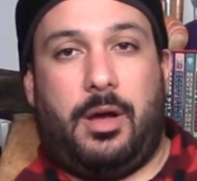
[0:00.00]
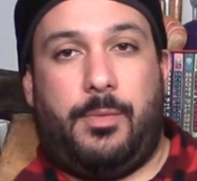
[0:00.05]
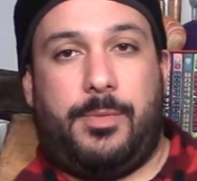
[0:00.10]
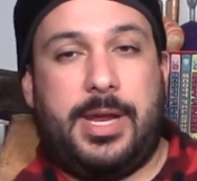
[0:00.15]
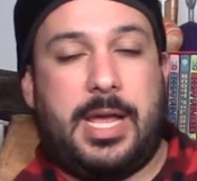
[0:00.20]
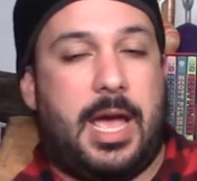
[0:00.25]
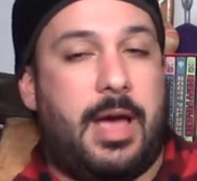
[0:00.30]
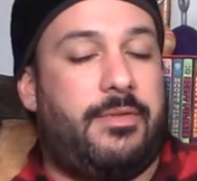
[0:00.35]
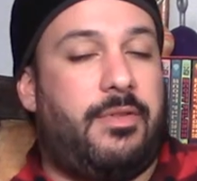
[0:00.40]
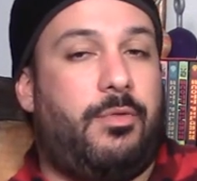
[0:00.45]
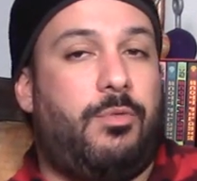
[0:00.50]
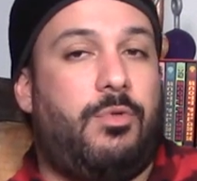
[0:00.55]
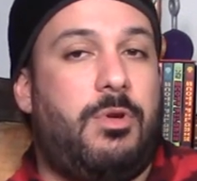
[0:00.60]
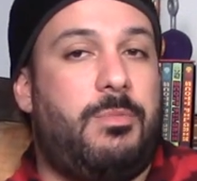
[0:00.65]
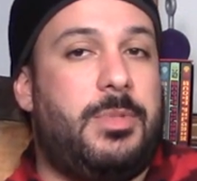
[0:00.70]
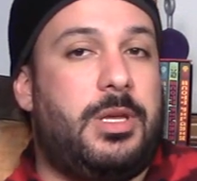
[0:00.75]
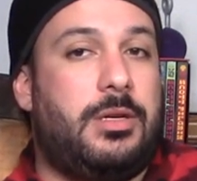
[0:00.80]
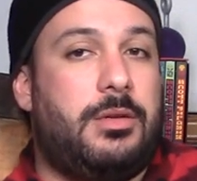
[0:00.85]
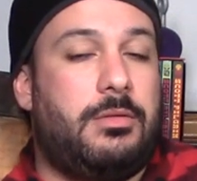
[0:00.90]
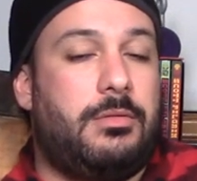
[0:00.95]
we have a
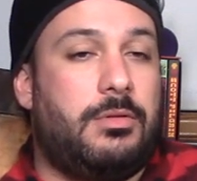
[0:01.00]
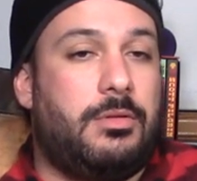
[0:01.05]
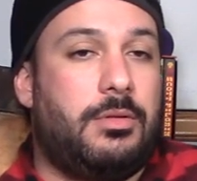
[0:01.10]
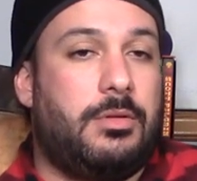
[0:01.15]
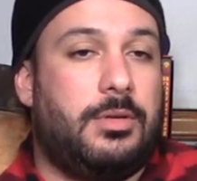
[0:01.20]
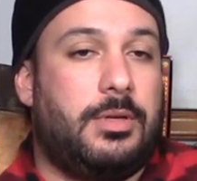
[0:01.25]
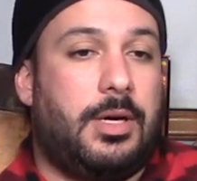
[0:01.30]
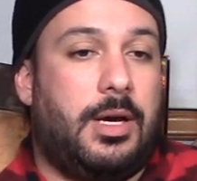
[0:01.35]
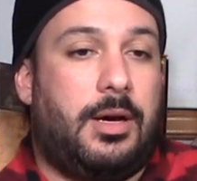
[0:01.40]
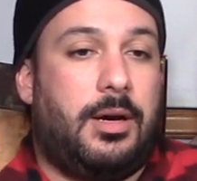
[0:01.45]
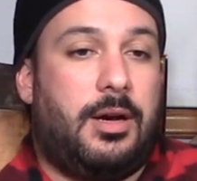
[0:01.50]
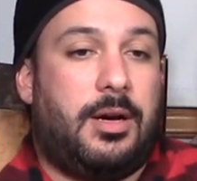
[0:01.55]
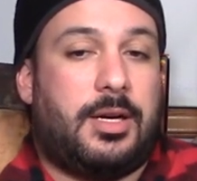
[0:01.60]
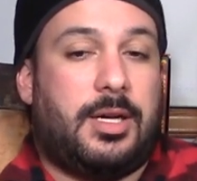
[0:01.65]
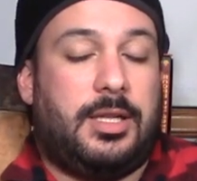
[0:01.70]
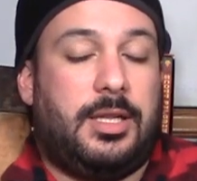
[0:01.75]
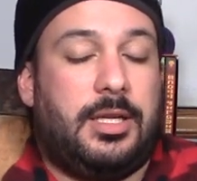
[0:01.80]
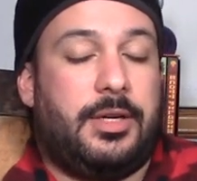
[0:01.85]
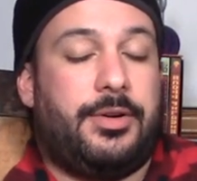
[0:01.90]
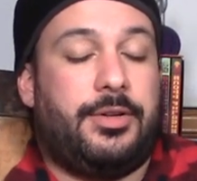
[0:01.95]
woman
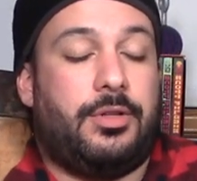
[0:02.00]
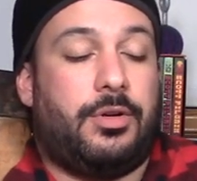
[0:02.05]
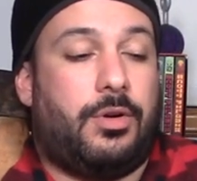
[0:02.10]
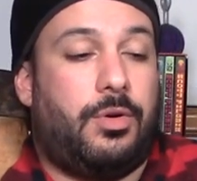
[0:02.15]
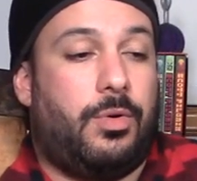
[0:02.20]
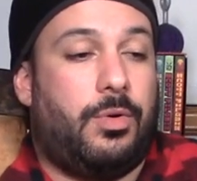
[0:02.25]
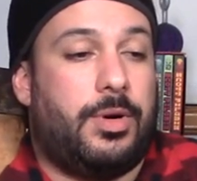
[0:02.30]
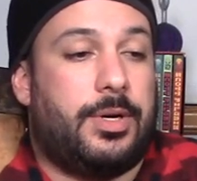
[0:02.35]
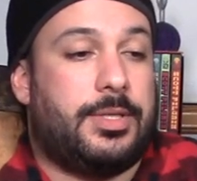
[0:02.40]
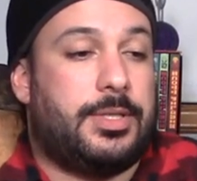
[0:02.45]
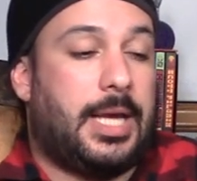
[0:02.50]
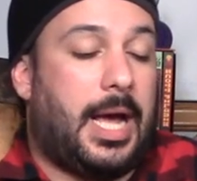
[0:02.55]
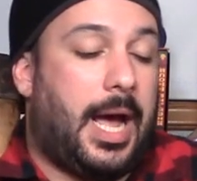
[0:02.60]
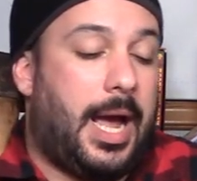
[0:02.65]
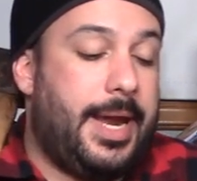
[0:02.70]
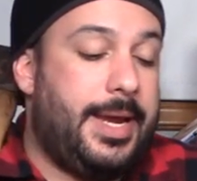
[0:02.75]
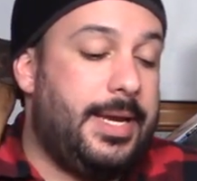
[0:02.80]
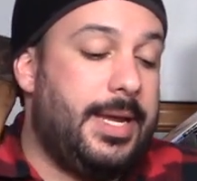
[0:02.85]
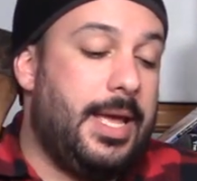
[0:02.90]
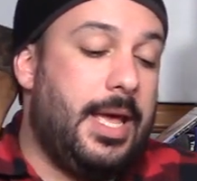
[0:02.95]
clearing the course.
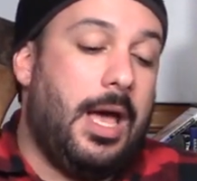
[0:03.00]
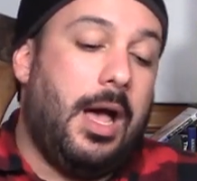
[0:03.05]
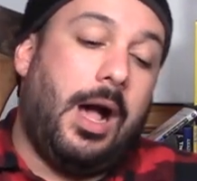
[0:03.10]
It's